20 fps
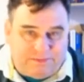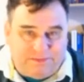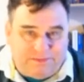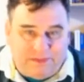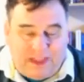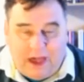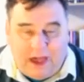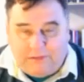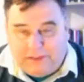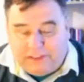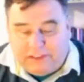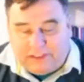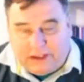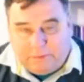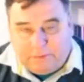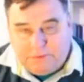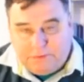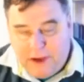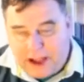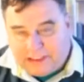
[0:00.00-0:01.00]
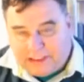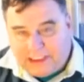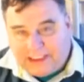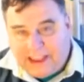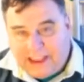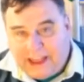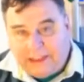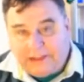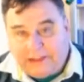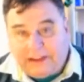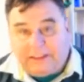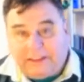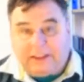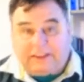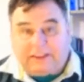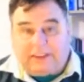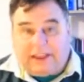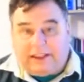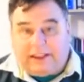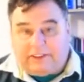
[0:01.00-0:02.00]
Obviously, practicality
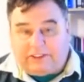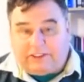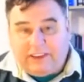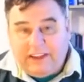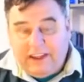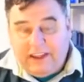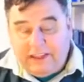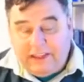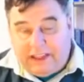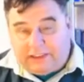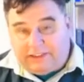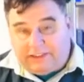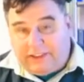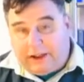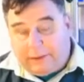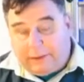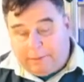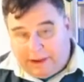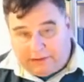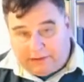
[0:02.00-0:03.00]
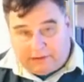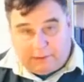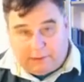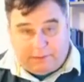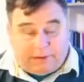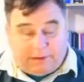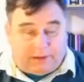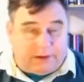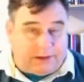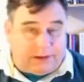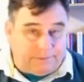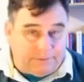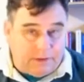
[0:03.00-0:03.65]
dictates that's not a possibility.